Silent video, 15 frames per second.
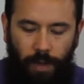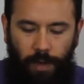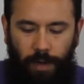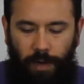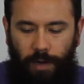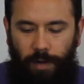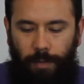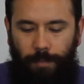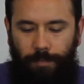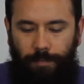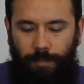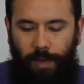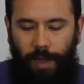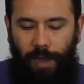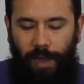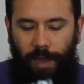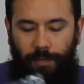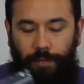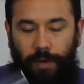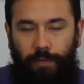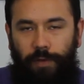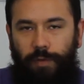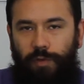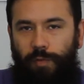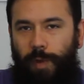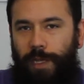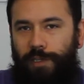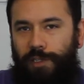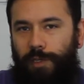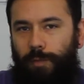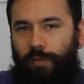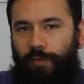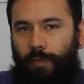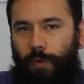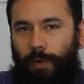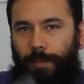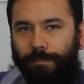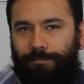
I've never used PET G before.